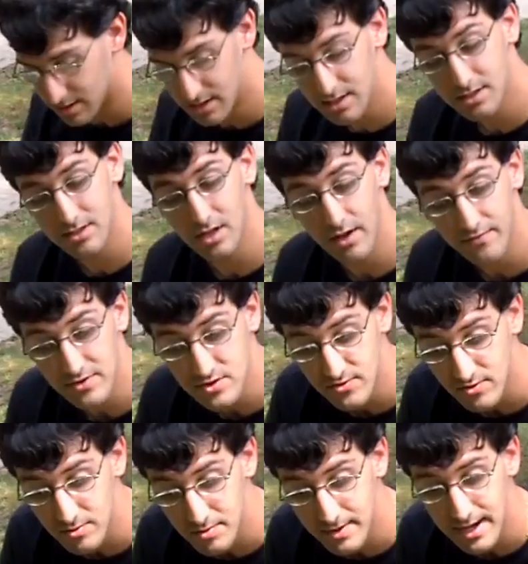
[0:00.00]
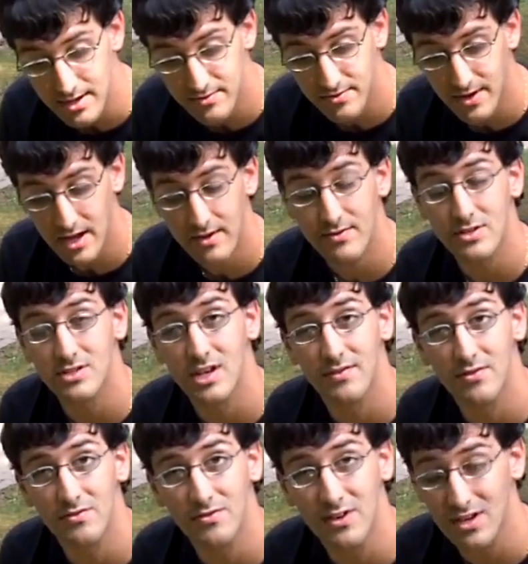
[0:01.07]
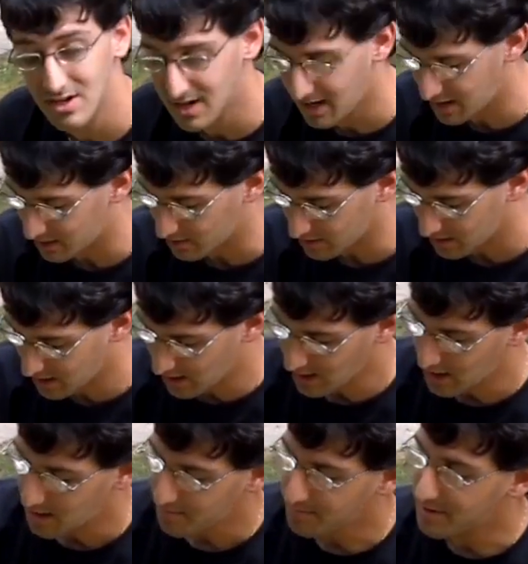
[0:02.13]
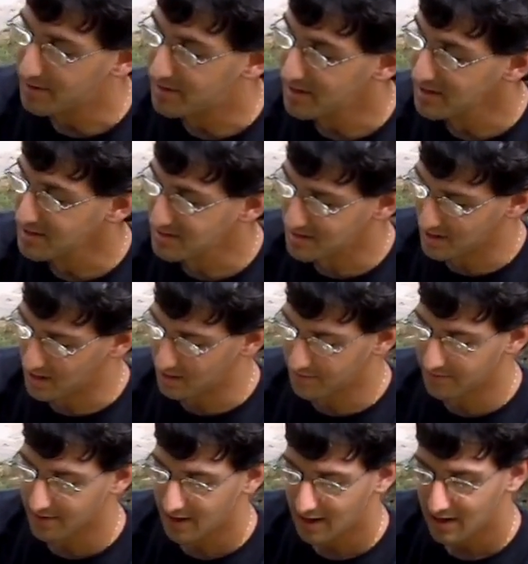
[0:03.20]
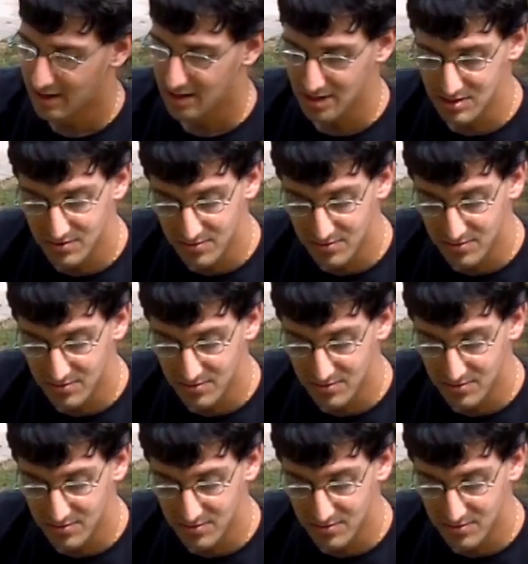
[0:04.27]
this stuff is from about 5 to 7 feet down, but this stuff is